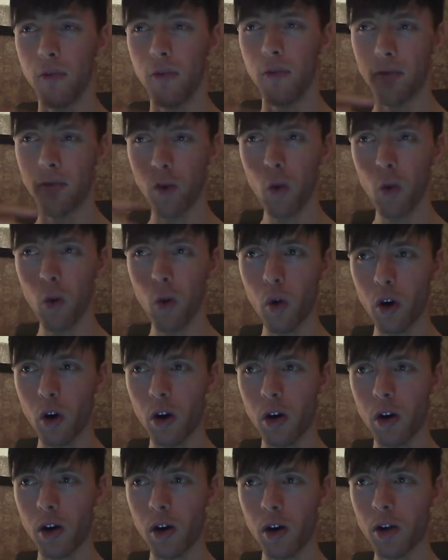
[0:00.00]

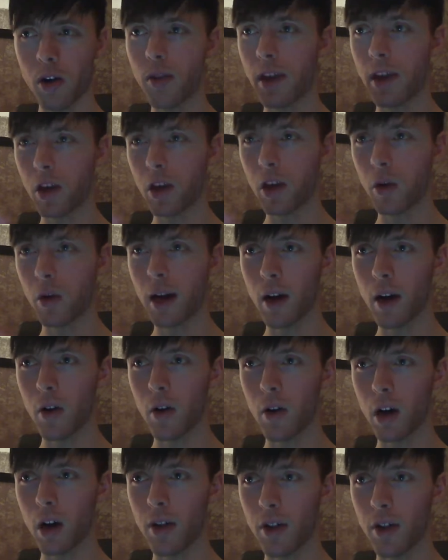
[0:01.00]
before they go
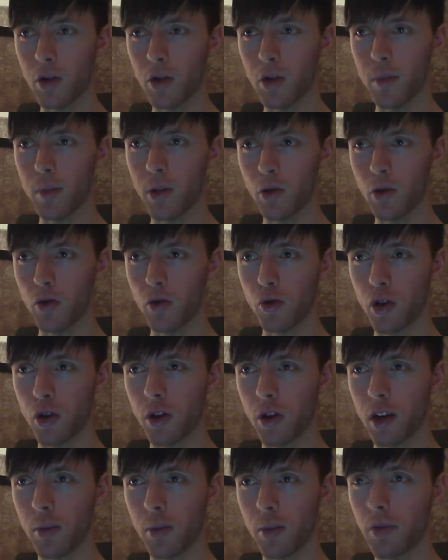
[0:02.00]
out on their spiritual
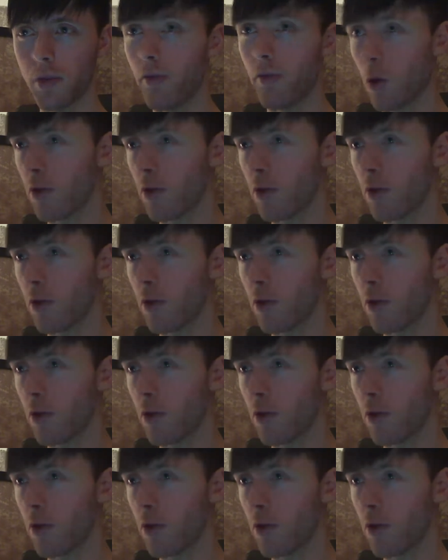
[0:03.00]
journey,